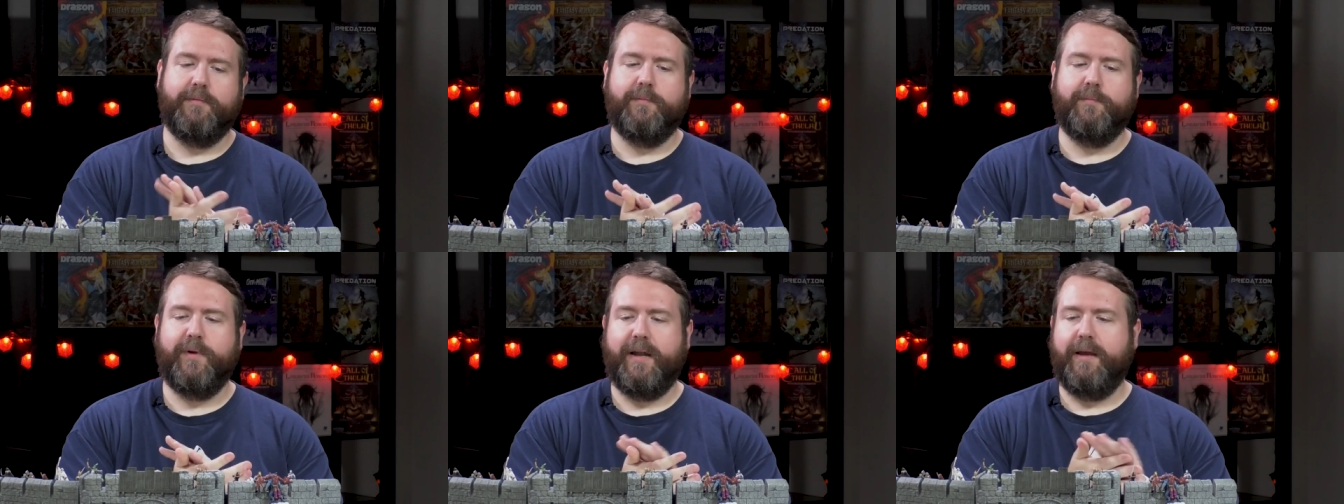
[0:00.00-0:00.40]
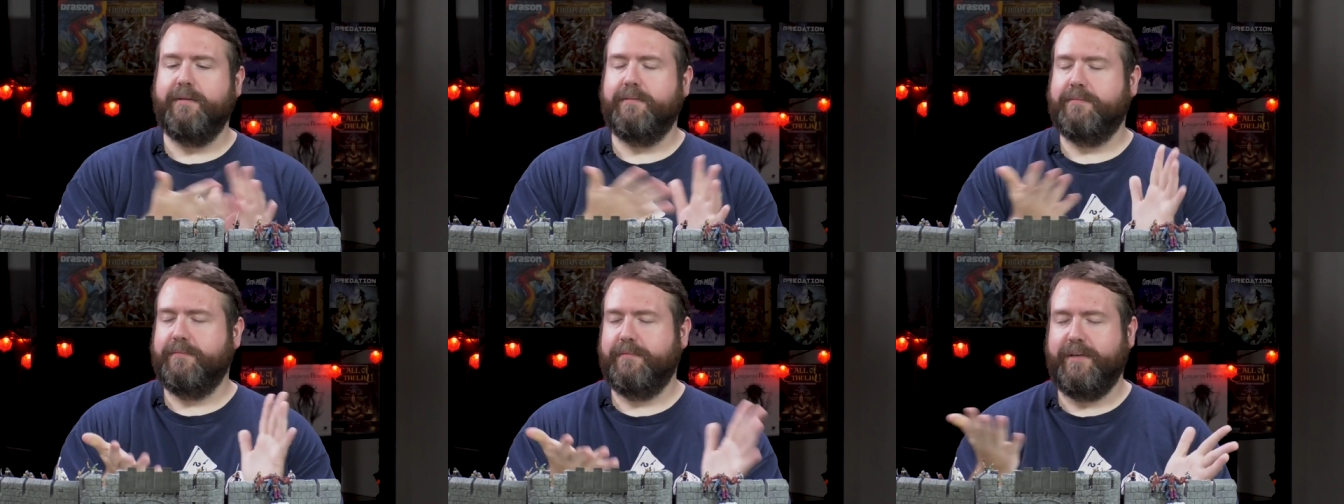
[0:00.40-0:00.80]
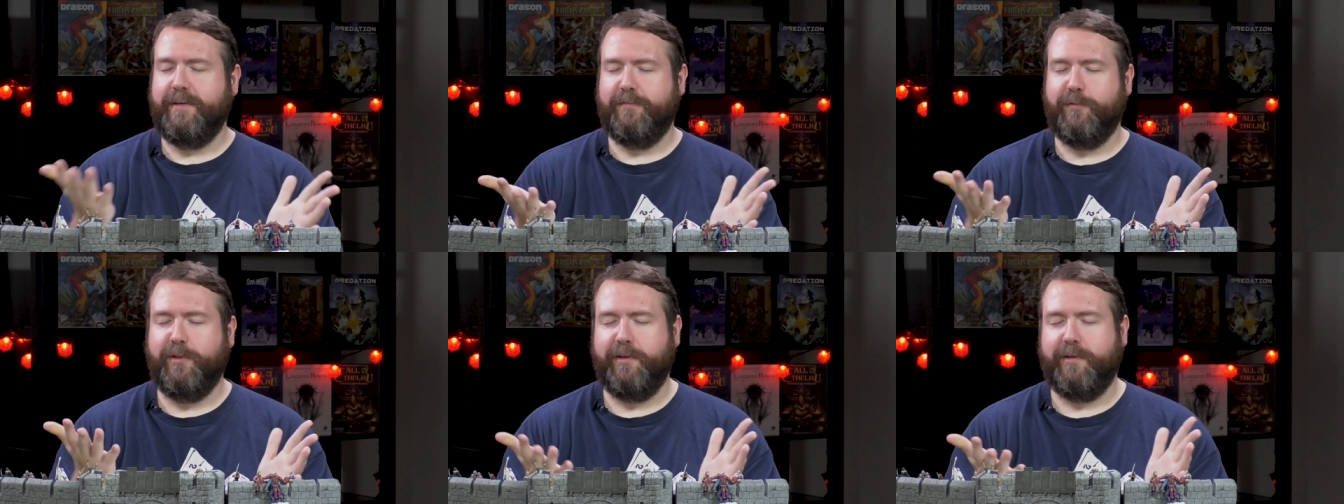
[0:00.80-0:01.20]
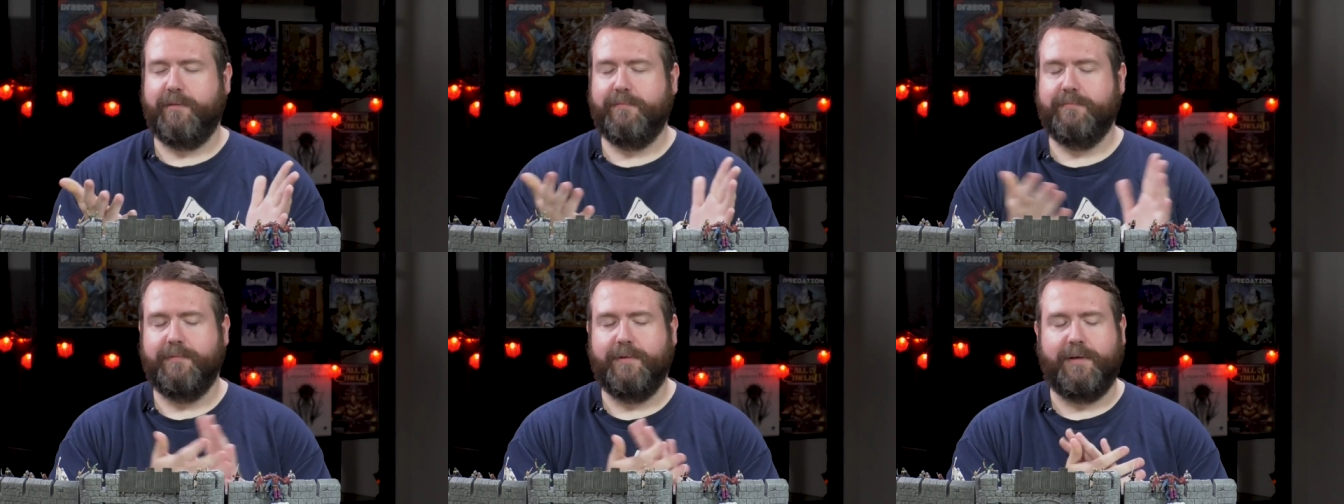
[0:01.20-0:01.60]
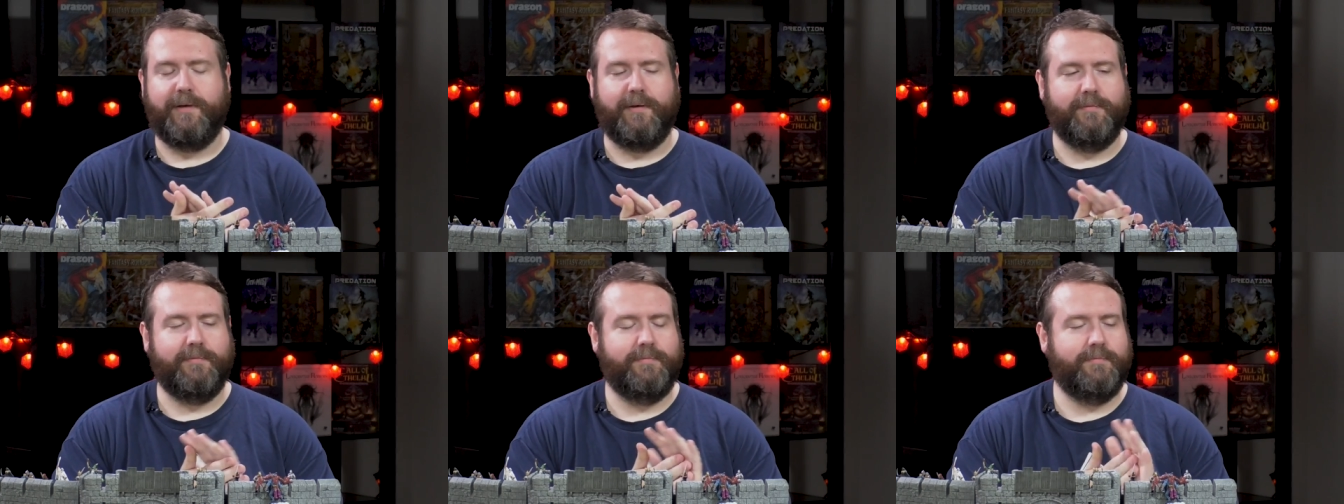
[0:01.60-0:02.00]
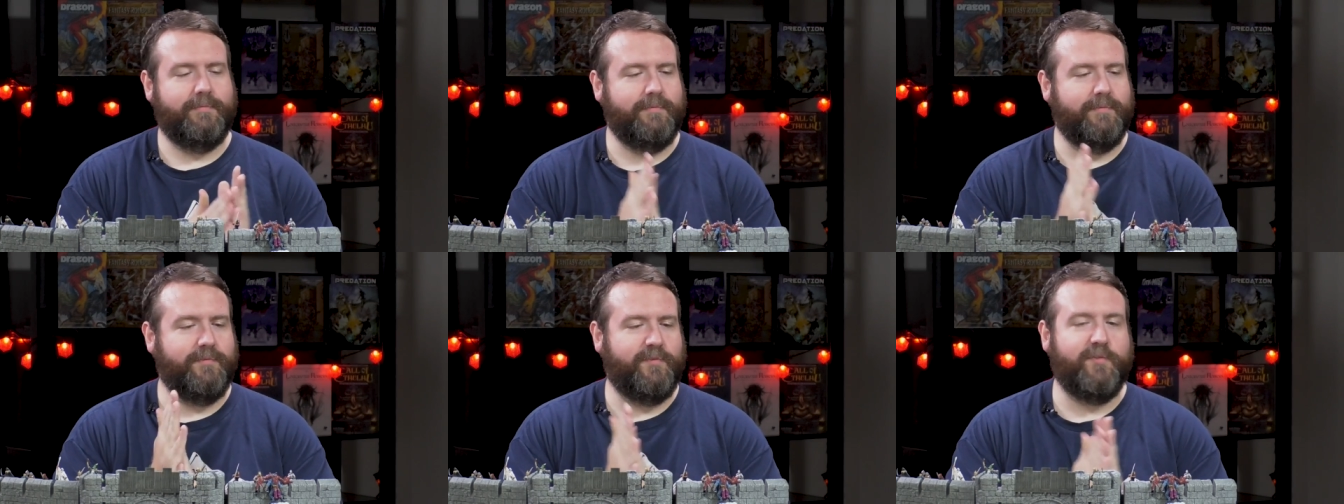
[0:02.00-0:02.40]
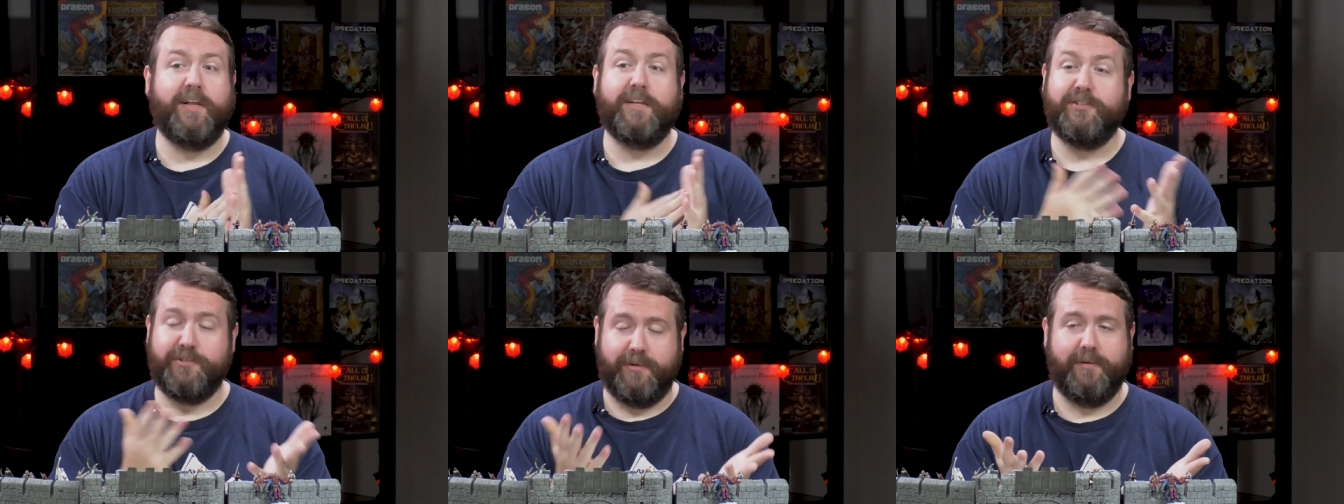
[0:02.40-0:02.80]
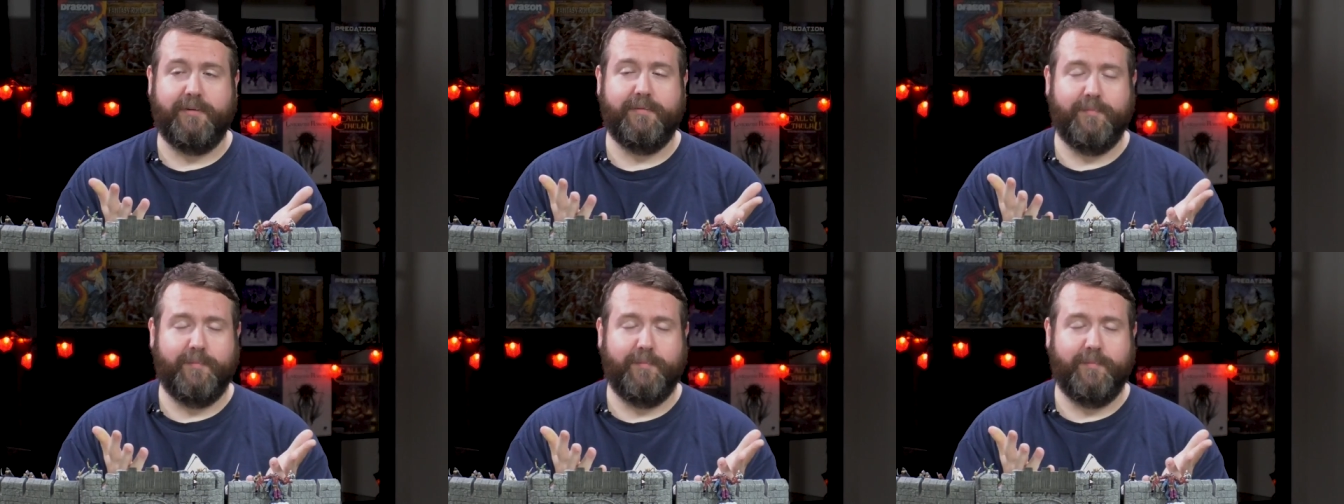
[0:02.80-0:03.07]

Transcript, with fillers: when I get really uh, flustered